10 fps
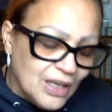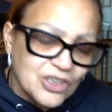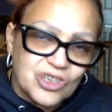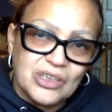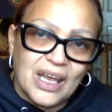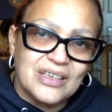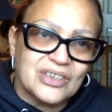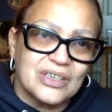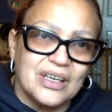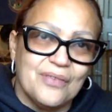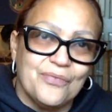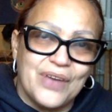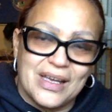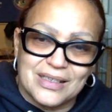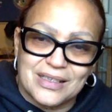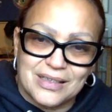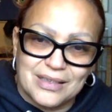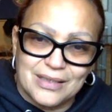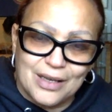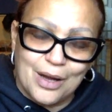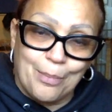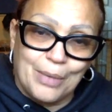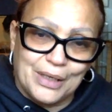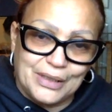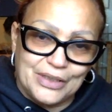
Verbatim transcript: she likes to invest her money.